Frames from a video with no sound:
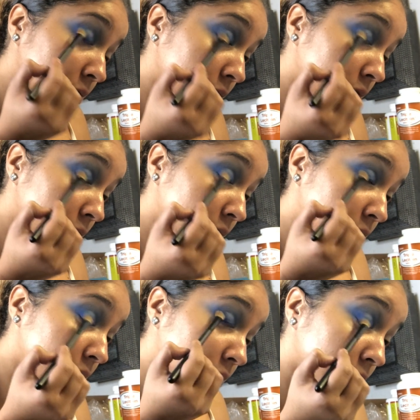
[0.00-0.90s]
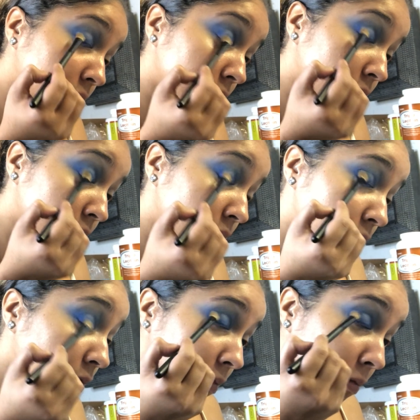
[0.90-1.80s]
along into
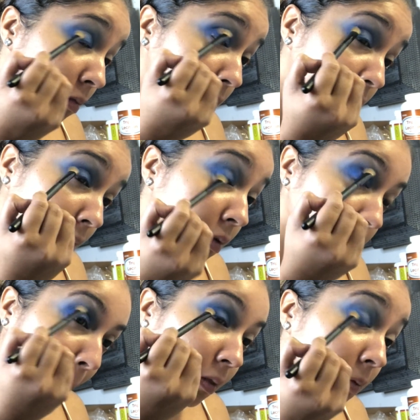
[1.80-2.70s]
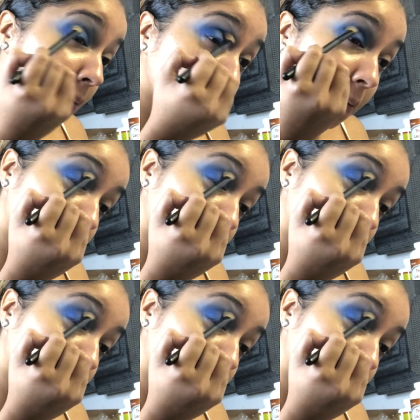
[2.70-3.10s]
my inner eye.